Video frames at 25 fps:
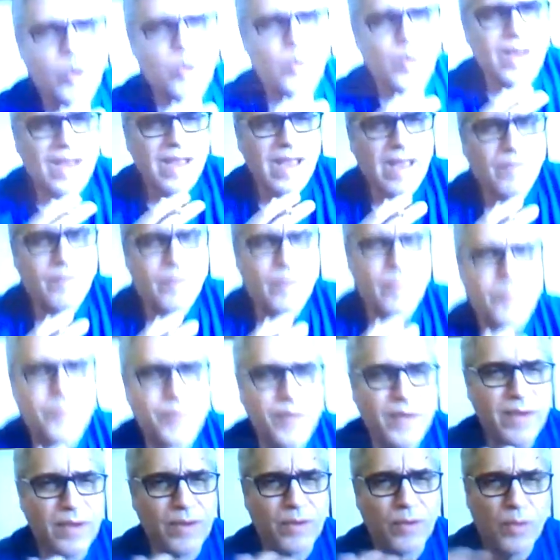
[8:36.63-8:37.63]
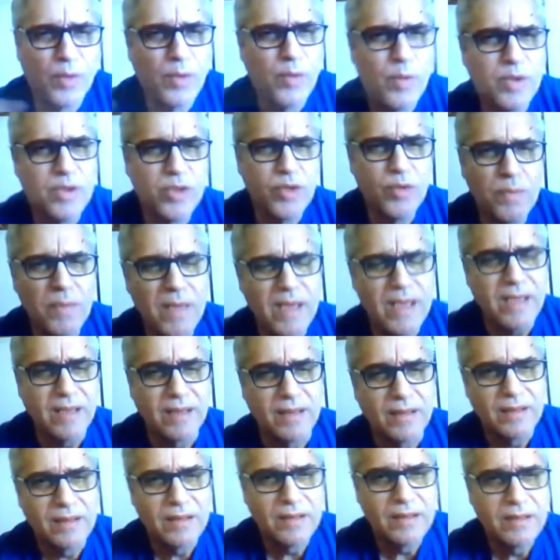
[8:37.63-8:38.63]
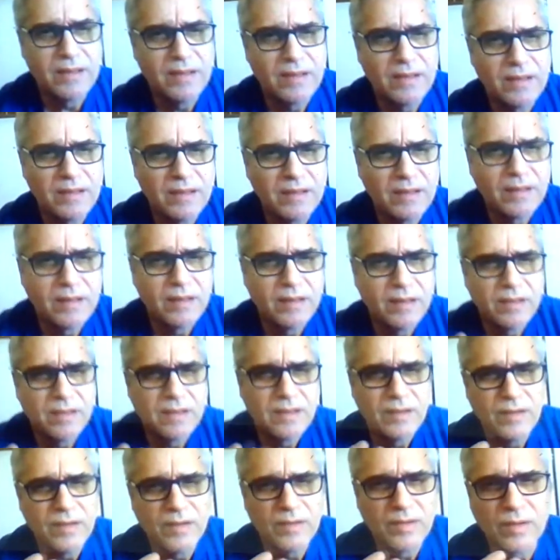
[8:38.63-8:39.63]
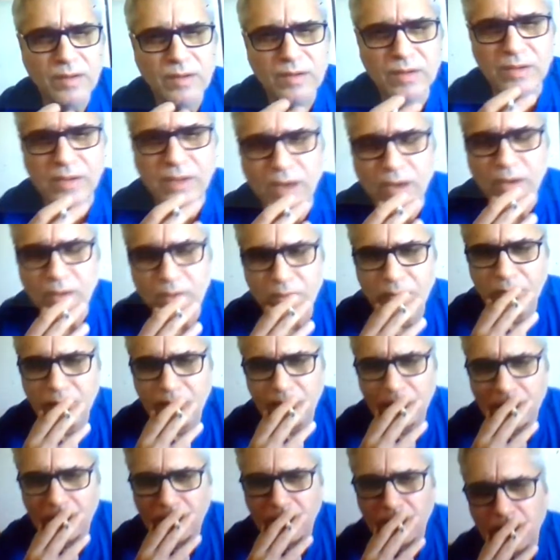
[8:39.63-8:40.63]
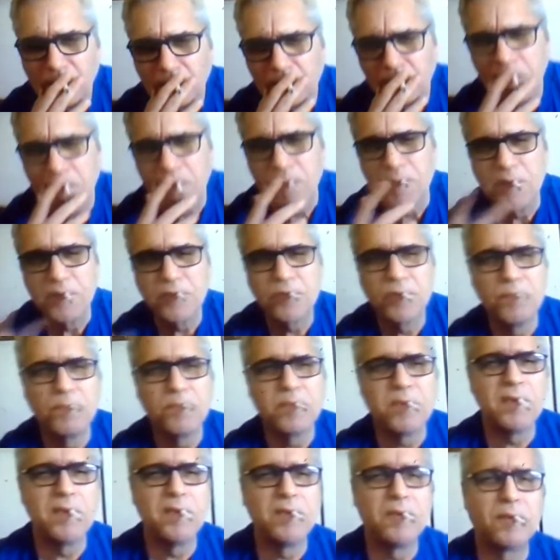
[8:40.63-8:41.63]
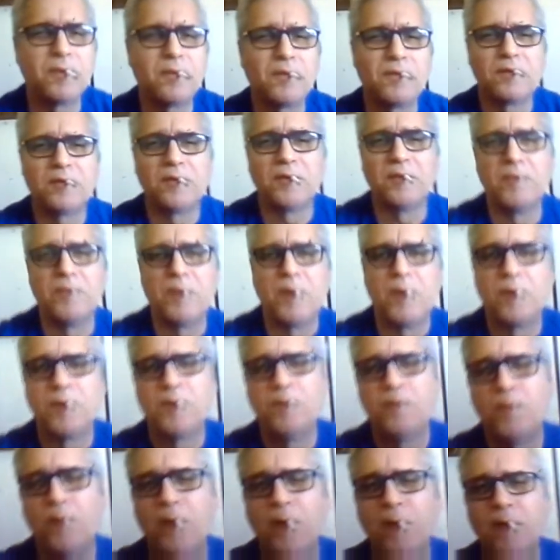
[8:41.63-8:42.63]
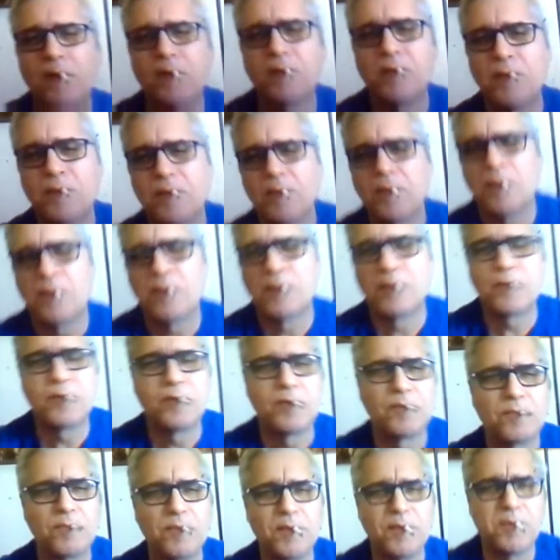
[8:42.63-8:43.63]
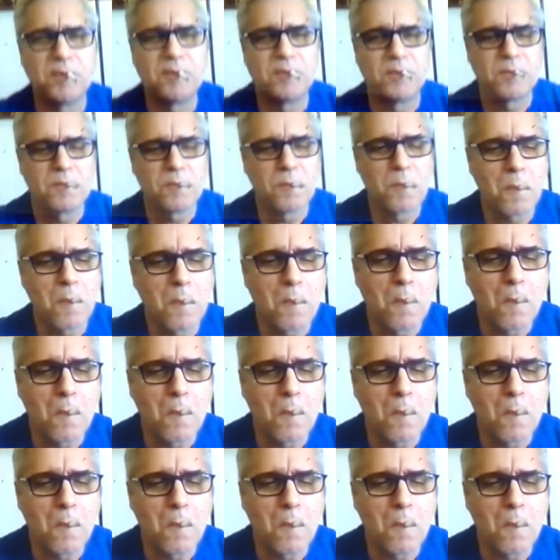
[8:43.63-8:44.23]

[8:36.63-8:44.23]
what do I have to fear? Well, what do you mean? You know? Hey, Mr. Breeder. Good morning, Mike and Chris Breeder.